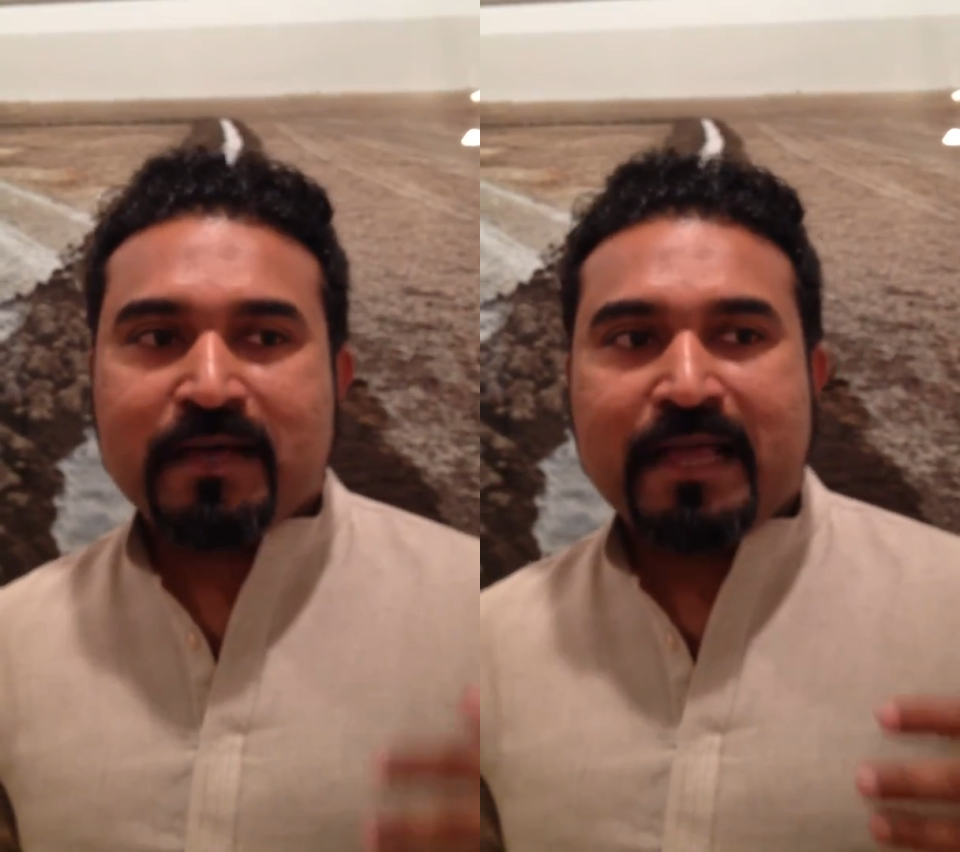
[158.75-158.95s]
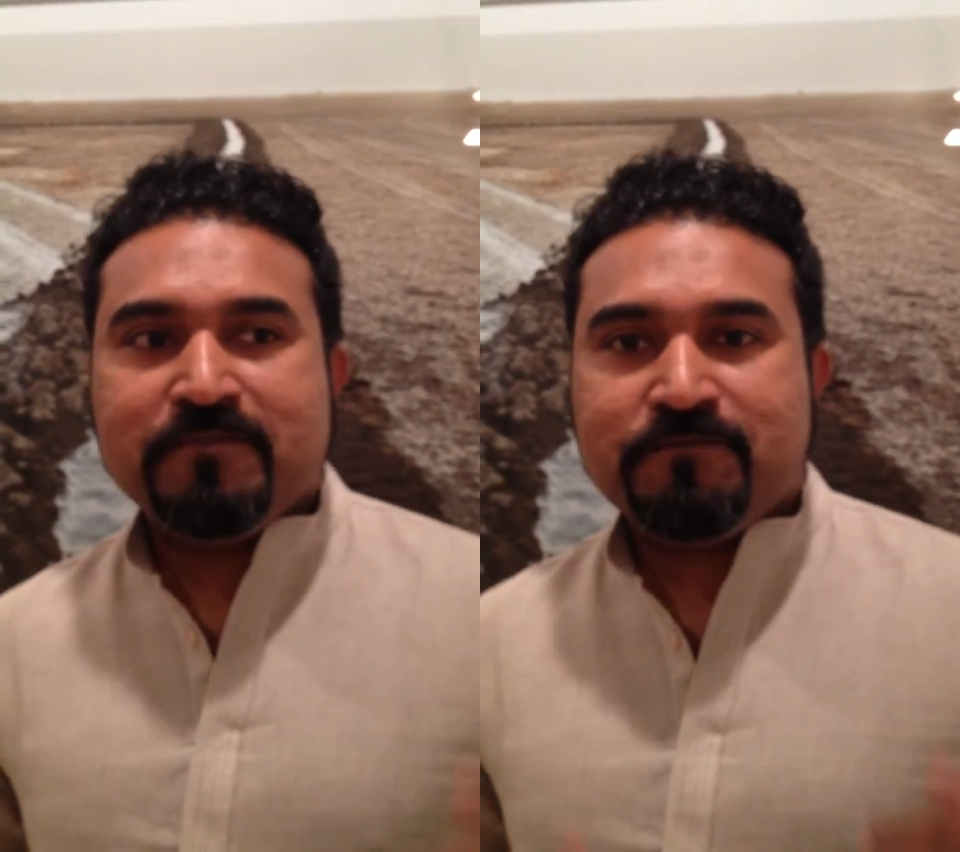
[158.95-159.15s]

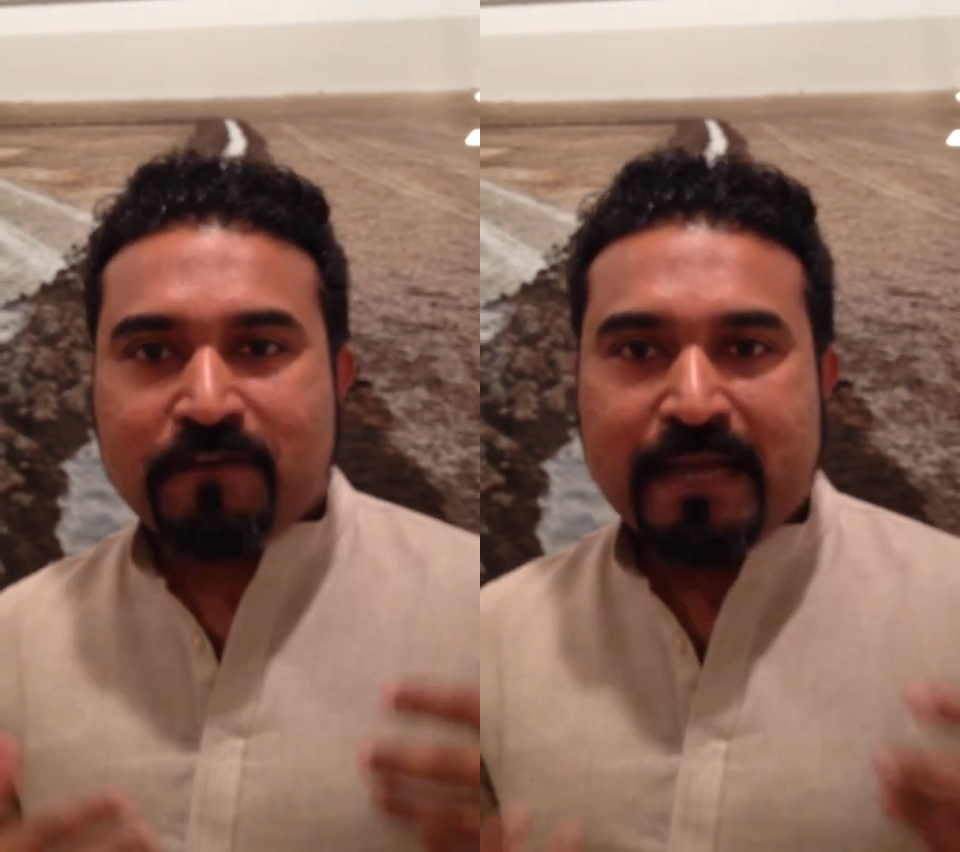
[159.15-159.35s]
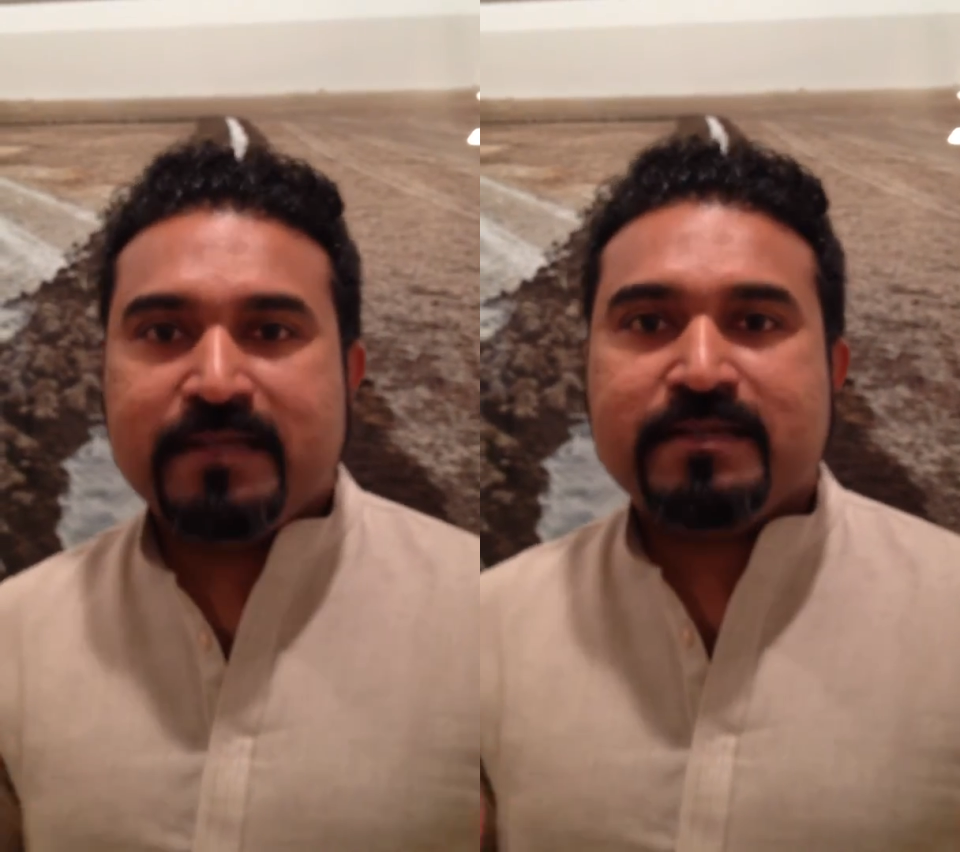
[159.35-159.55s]
and
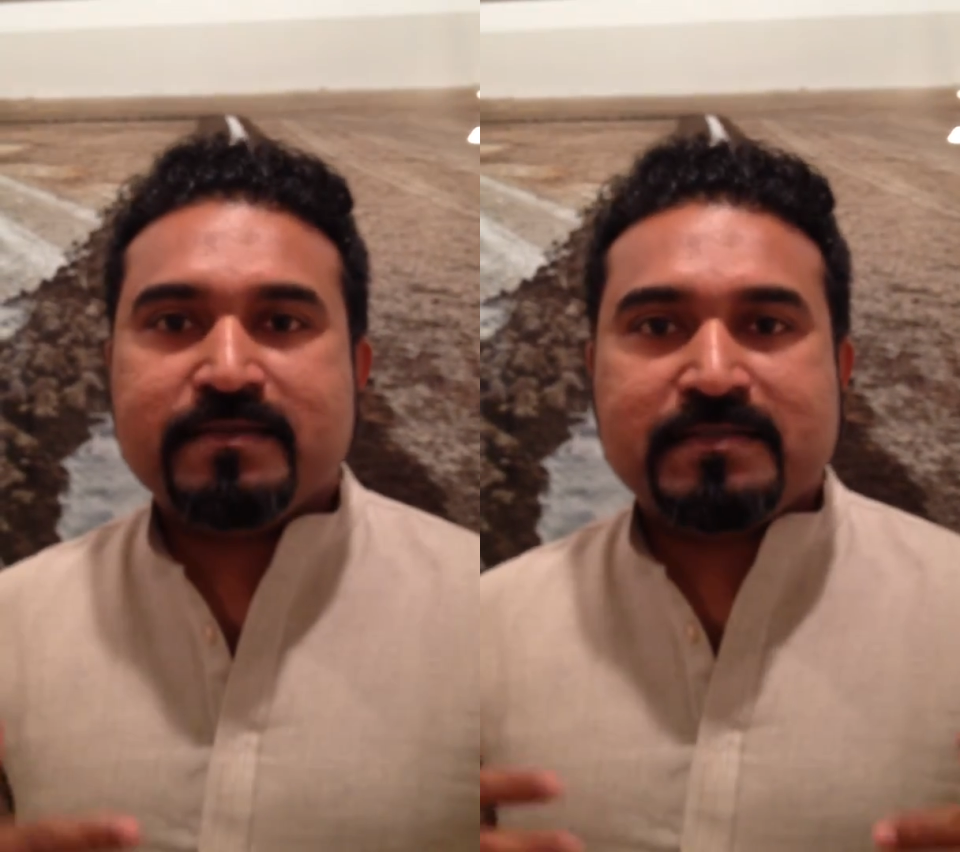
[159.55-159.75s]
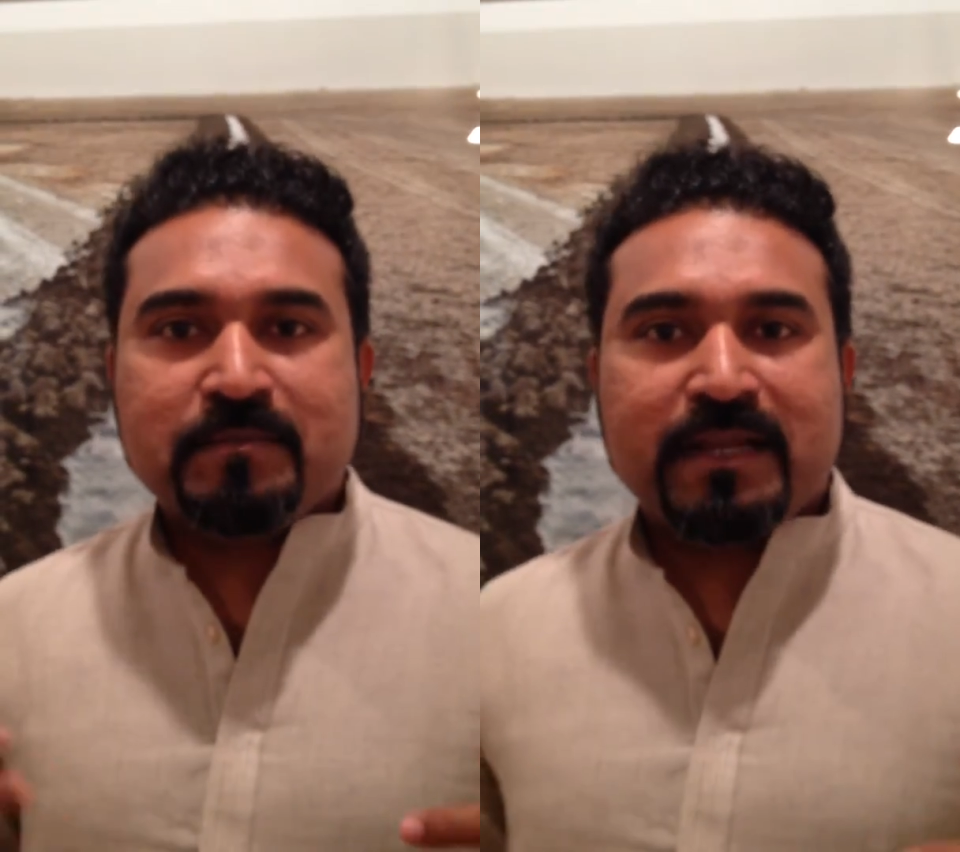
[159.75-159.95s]
find a
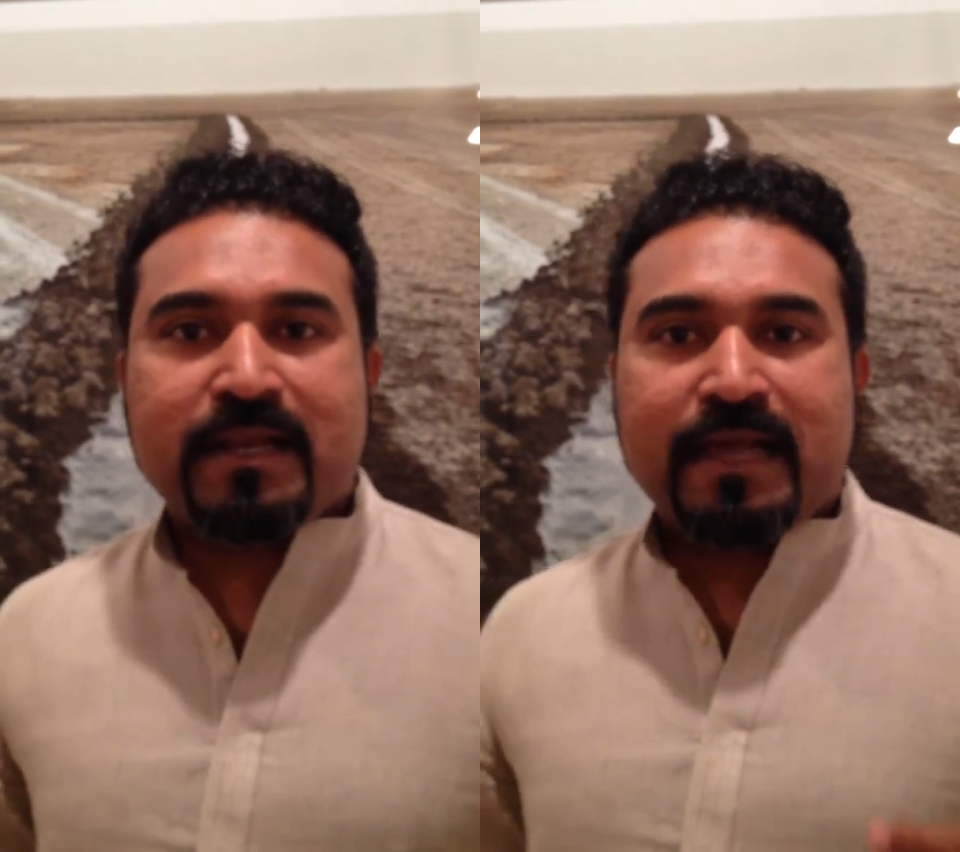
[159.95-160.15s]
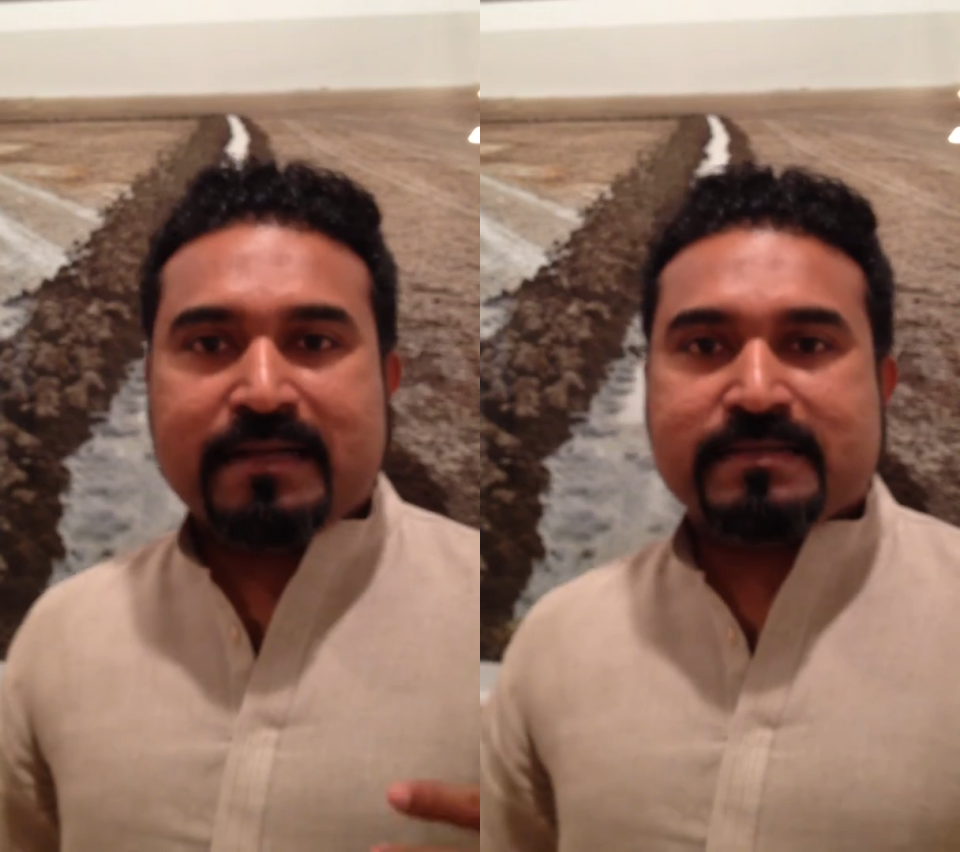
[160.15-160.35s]
similar
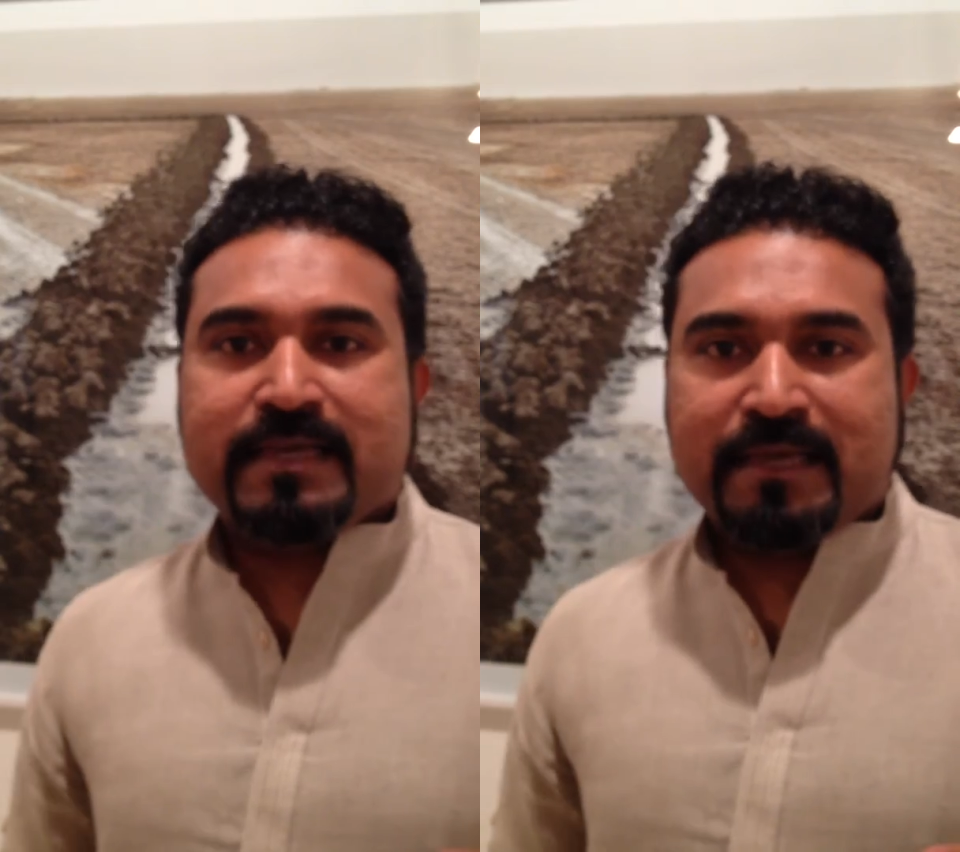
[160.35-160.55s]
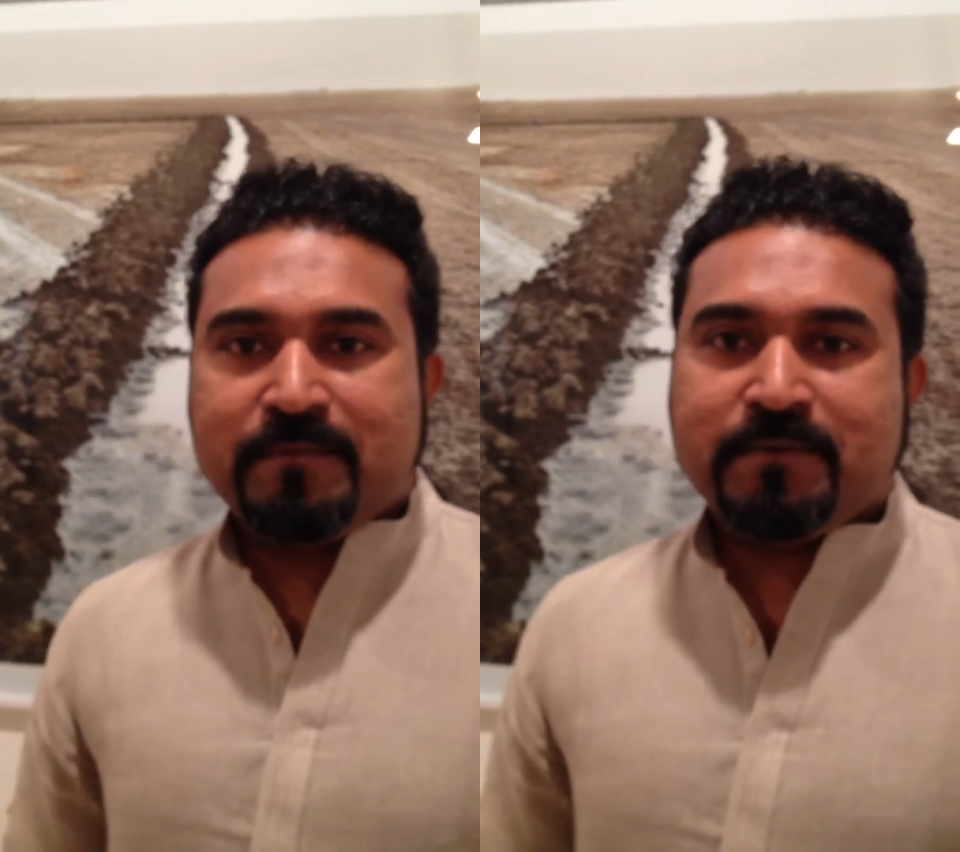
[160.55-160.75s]

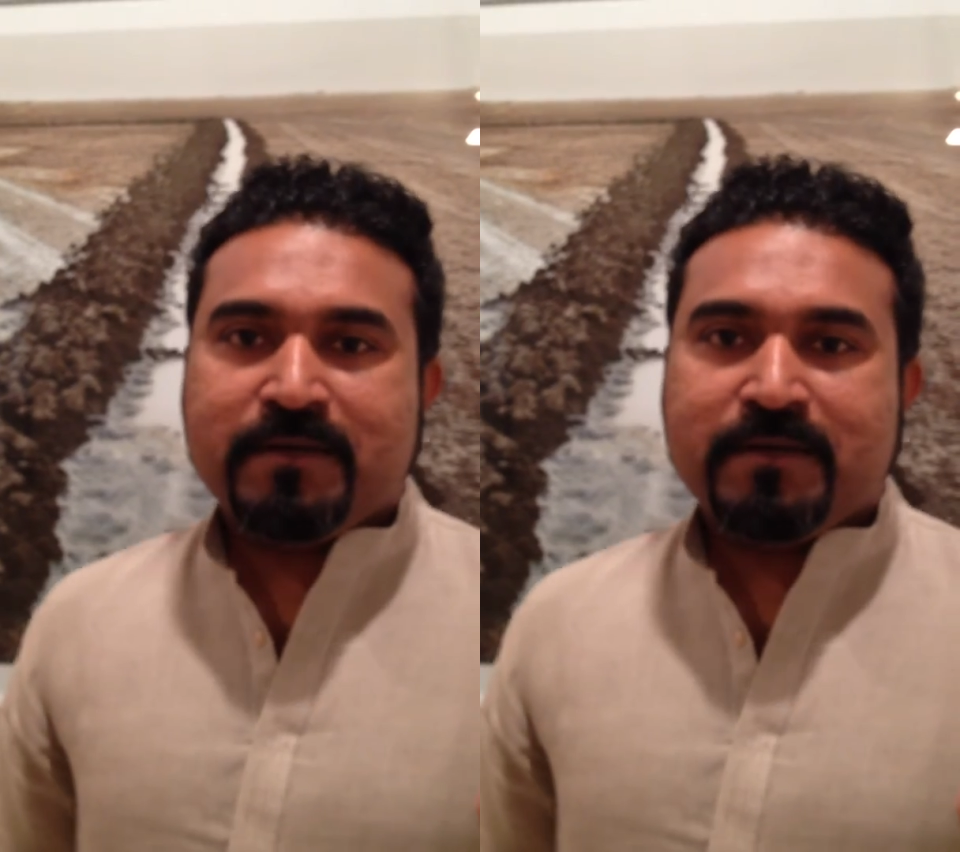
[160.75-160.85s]
landscape